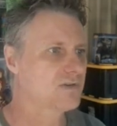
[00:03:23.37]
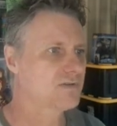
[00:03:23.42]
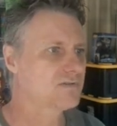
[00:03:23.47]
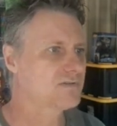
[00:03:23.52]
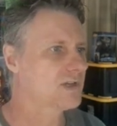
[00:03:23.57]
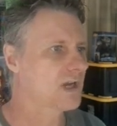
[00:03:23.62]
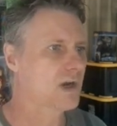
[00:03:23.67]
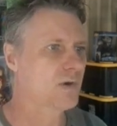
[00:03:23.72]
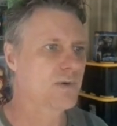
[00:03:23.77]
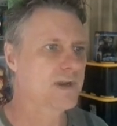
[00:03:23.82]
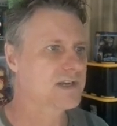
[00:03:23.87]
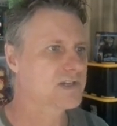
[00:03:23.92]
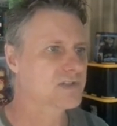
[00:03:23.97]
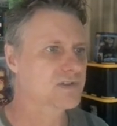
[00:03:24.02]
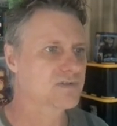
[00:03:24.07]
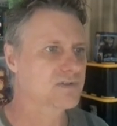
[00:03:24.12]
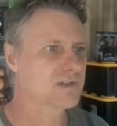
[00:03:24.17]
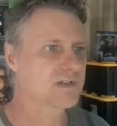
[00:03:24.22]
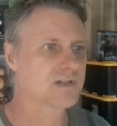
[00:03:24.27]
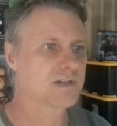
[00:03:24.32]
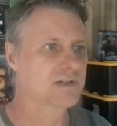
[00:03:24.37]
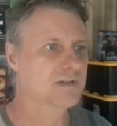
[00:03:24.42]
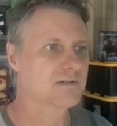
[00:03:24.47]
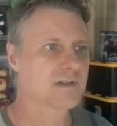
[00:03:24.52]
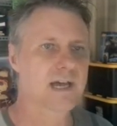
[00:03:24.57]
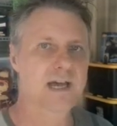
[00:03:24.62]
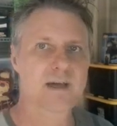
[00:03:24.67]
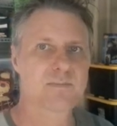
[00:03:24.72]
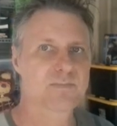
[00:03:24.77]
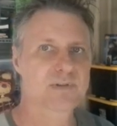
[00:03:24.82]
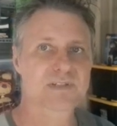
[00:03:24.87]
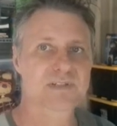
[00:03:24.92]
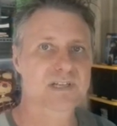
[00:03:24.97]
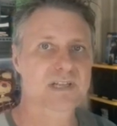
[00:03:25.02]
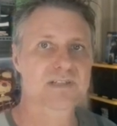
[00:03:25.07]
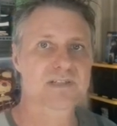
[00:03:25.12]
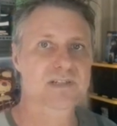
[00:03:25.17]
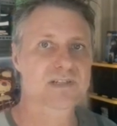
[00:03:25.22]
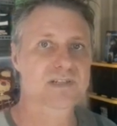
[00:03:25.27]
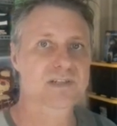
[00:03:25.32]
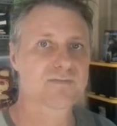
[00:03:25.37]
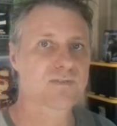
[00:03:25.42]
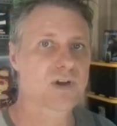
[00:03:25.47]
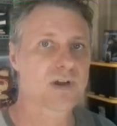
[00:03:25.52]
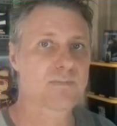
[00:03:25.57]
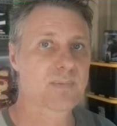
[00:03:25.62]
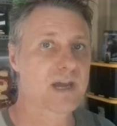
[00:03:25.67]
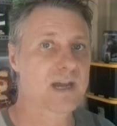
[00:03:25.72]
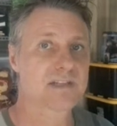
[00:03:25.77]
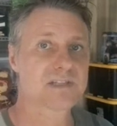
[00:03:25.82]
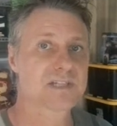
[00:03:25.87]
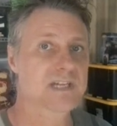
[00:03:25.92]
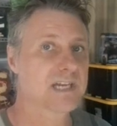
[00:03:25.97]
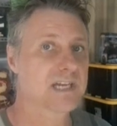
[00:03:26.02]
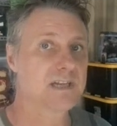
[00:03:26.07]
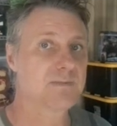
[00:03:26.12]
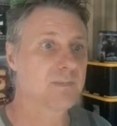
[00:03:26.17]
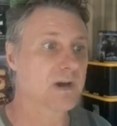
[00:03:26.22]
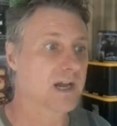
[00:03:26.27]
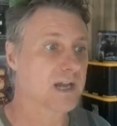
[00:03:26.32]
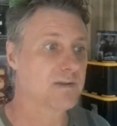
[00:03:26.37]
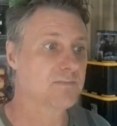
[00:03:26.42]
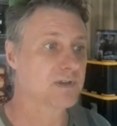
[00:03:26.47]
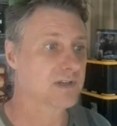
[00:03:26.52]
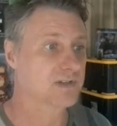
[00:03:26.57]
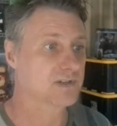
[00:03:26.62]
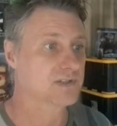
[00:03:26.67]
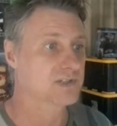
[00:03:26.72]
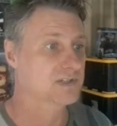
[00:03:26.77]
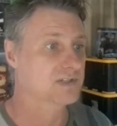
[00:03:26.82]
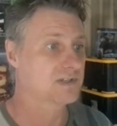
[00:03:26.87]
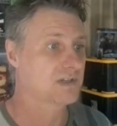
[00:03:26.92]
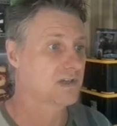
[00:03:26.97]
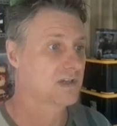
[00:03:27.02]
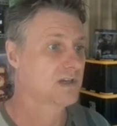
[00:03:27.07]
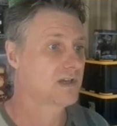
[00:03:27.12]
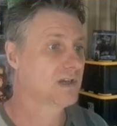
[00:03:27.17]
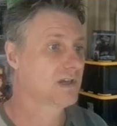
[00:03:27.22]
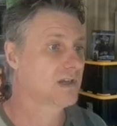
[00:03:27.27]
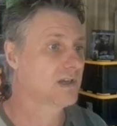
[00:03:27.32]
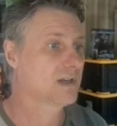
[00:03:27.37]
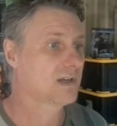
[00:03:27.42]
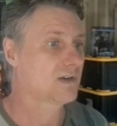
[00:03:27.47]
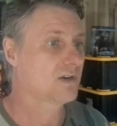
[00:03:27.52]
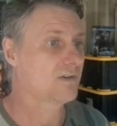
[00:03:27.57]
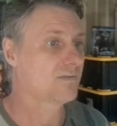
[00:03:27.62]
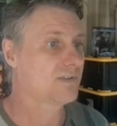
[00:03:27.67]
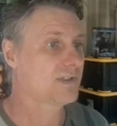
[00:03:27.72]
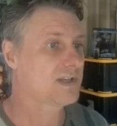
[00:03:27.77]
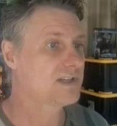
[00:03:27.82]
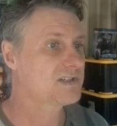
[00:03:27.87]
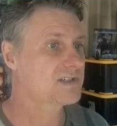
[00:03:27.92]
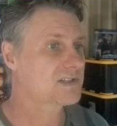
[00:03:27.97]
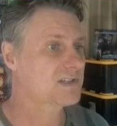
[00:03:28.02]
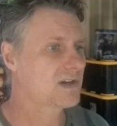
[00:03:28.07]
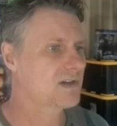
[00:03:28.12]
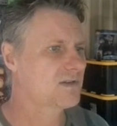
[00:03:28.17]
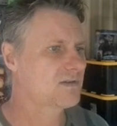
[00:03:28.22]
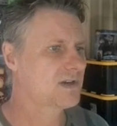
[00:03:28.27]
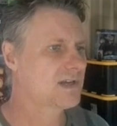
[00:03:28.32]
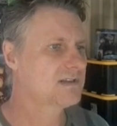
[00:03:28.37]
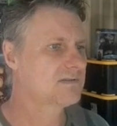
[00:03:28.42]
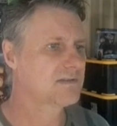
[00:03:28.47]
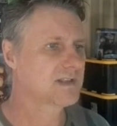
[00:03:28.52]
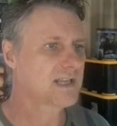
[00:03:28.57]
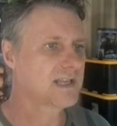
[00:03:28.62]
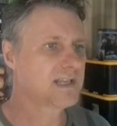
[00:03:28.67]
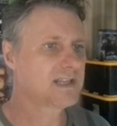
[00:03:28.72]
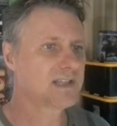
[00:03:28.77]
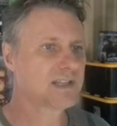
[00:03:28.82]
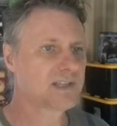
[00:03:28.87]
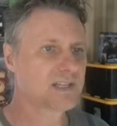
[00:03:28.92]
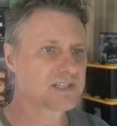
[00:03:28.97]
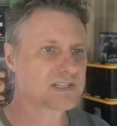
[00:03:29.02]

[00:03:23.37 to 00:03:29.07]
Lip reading: no extra percentage of I paid to eBay because of this. So the